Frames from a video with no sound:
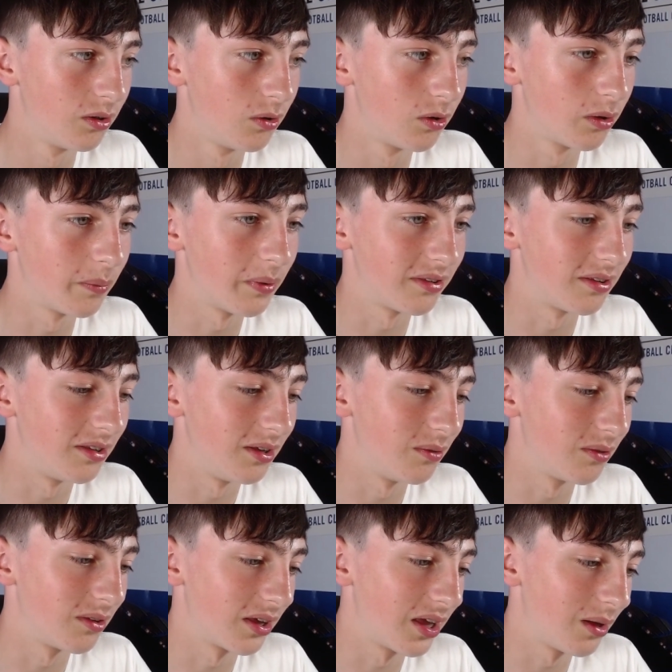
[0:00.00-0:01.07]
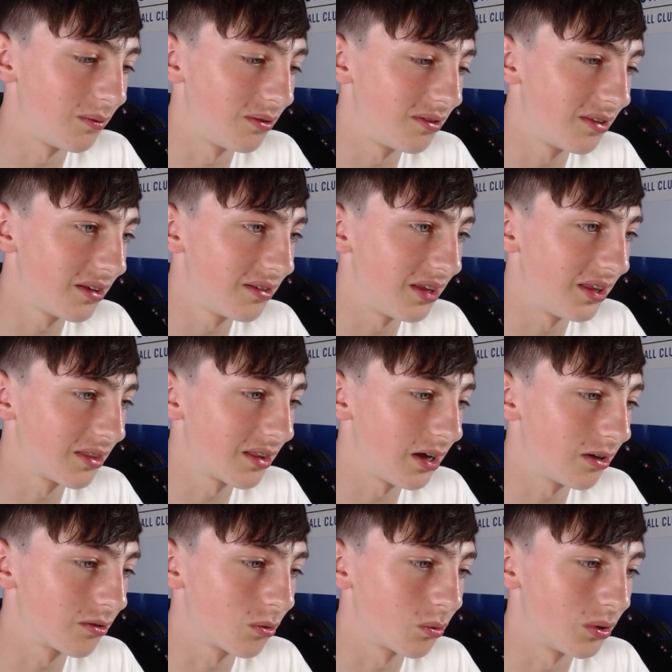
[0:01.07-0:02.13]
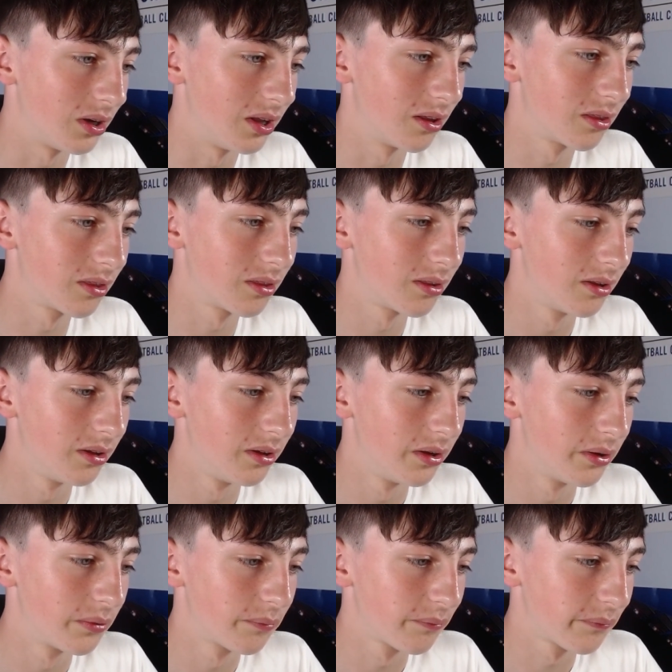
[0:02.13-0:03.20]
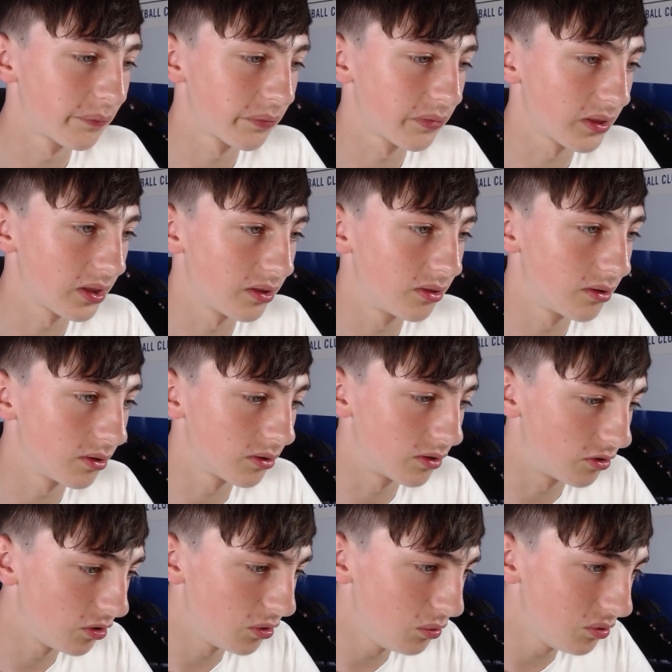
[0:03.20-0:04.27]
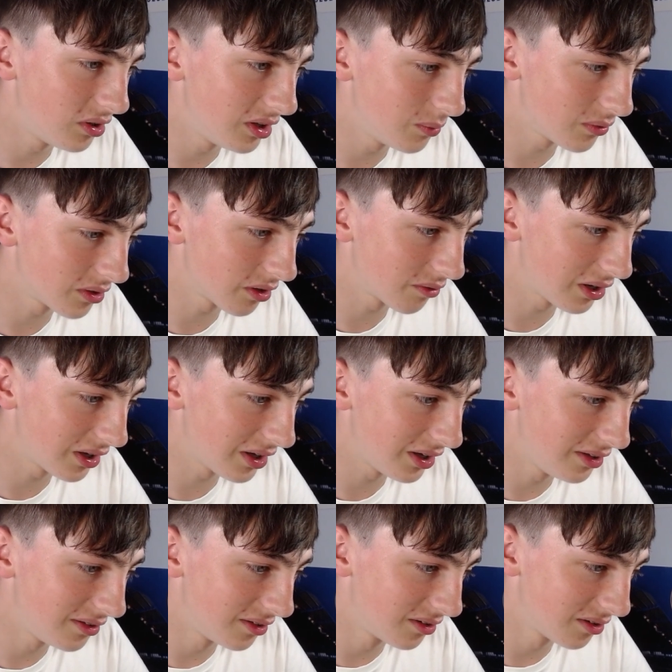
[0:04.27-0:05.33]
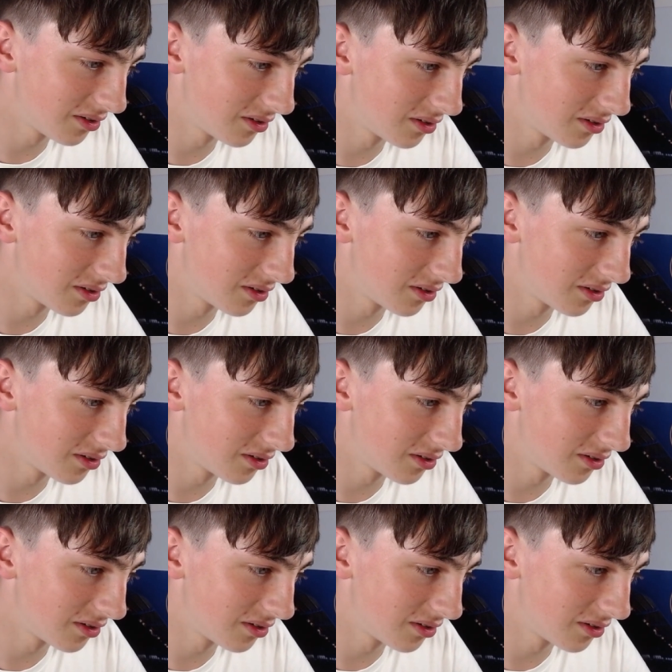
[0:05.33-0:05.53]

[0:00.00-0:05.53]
Not the best of teams. They came 16th out of 20th. Did 2 teams get relegated?